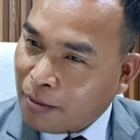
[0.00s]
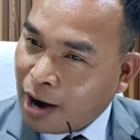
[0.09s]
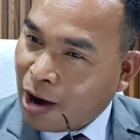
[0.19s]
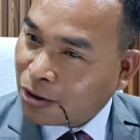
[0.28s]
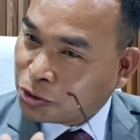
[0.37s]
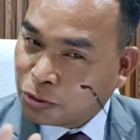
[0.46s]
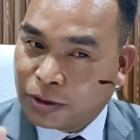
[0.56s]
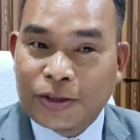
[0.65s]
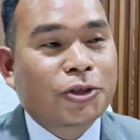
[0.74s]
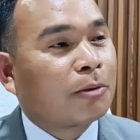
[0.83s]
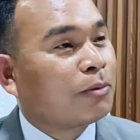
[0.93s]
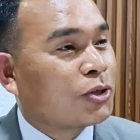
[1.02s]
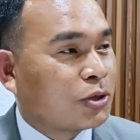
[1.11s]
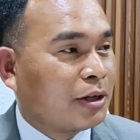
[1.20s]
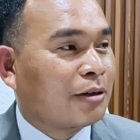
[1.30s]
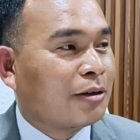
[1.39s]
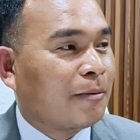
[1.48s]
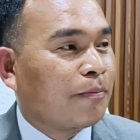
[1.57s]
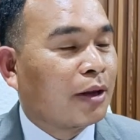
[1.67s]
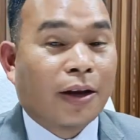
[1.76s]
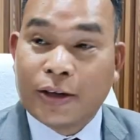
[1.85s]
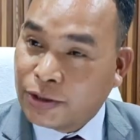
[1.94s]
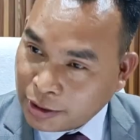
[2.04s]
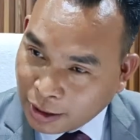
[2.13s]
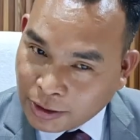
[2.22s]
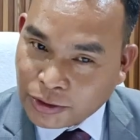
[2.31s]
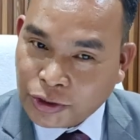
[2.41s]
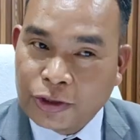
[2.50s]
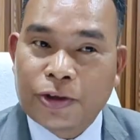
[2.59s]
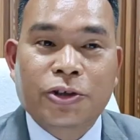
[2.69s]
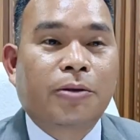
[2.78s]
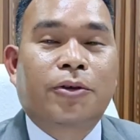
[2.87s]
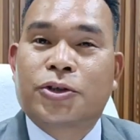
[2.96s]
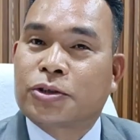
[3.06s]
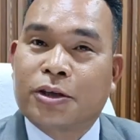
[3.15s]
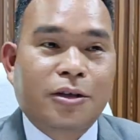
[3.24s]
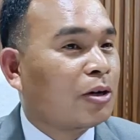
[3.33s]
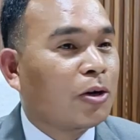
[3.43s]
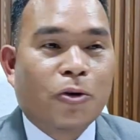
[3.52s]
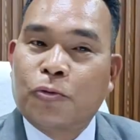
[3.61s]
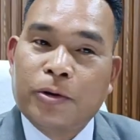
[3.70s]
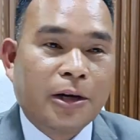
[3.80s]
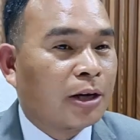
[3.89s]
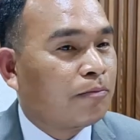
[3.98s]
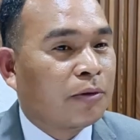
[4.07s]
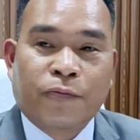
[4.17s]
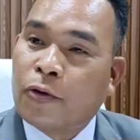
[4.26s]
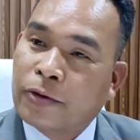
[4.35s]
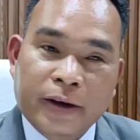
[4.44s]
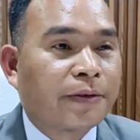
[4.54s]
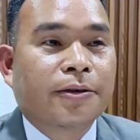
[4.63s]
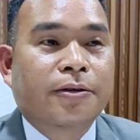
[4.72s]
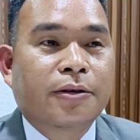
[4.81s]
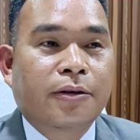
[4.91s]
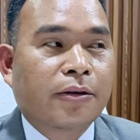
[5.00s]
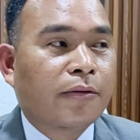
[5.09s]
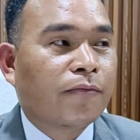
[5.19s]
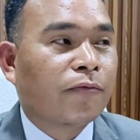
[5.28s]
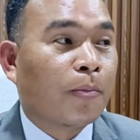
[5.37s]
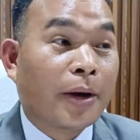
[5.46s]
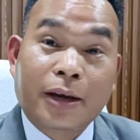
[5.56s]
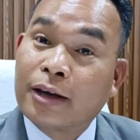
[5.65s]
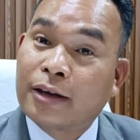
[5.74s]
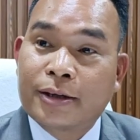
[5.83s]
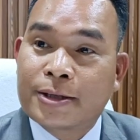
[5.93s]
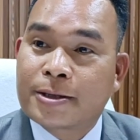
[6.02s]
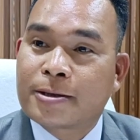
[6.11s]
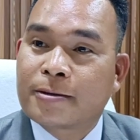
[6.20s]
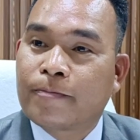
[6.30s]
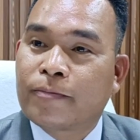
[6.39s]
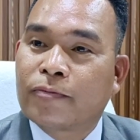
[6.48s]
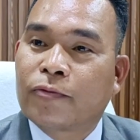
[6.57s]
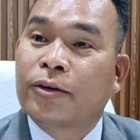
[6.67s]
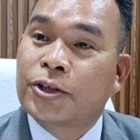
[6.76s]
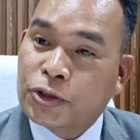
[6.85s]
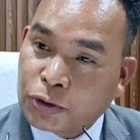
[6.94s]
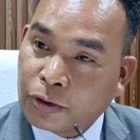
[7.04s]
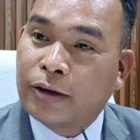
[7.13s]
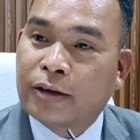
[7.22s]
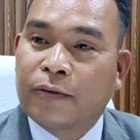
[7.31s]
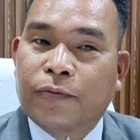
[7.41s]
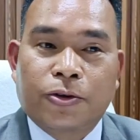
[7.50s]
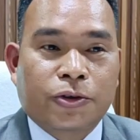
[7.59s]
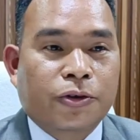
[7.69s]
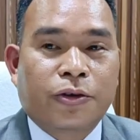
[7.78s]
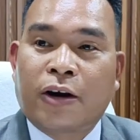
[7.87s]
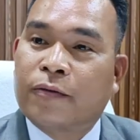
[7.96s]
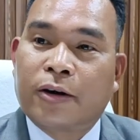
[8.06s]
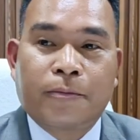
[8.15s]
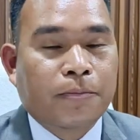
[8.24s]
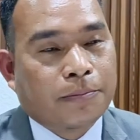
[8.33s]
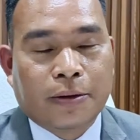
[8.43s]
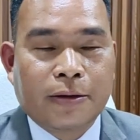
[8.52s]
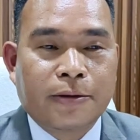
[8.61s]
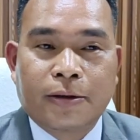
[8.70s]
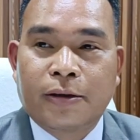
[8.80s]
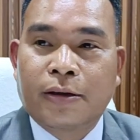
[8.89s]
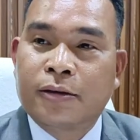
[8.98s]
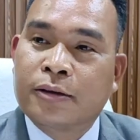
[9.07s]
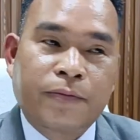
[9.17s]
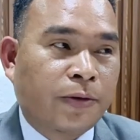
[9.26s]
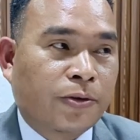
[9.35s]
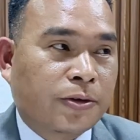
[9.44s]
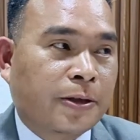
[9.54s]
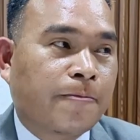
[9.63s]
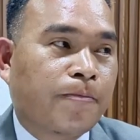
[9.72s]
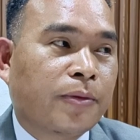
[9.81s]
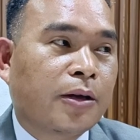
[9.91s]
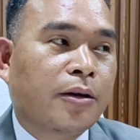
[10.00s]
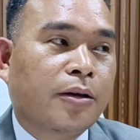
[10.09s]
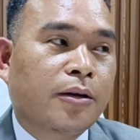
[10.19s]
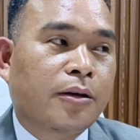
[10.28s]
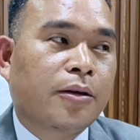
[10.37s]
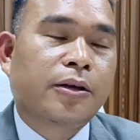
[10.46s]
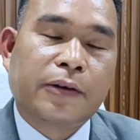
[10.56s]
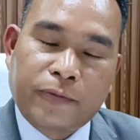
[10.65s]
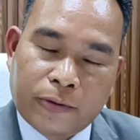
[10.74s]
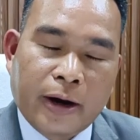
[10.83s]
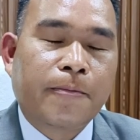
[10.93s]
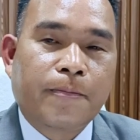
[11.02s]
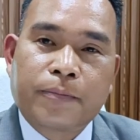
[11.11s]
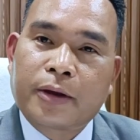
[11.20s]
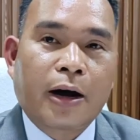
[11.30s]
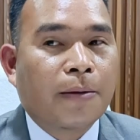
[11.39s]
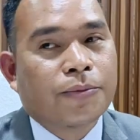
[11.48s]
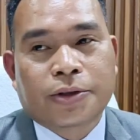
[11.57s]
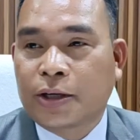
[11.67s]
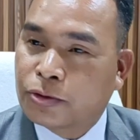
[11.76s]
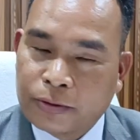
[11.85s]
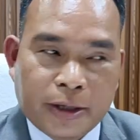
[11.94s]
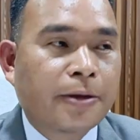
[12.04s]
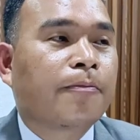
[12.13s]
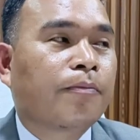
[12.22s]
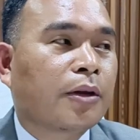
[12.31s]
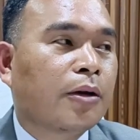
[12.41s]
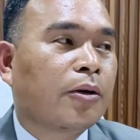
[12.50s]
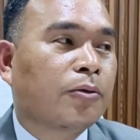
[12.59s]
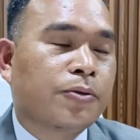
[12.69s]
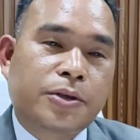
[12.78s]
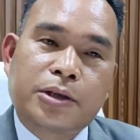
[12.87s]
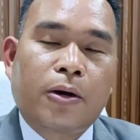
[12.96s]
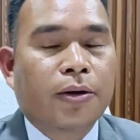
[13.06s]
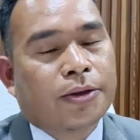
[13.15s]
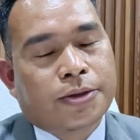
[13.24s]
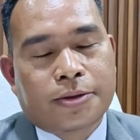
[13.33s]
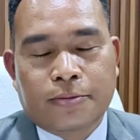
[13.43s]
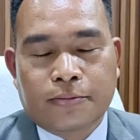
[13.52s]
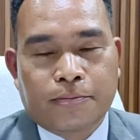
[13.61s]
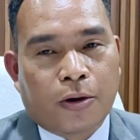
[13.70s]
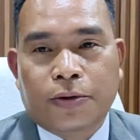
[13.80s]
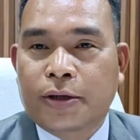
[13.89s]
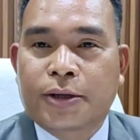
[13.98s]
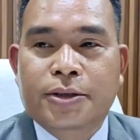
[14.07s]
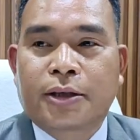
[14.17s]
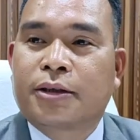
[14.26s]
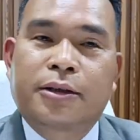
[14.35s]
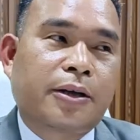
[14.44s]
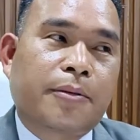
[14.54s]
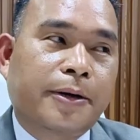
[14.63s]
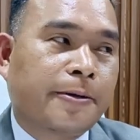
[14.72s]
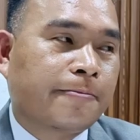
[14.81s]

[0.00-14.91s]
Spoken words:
our students of the state and the young generation of the state will not be forgiven for making this, for destroying the future of our people in the future. Therefore, I'm sad today to see all this politics and the drama.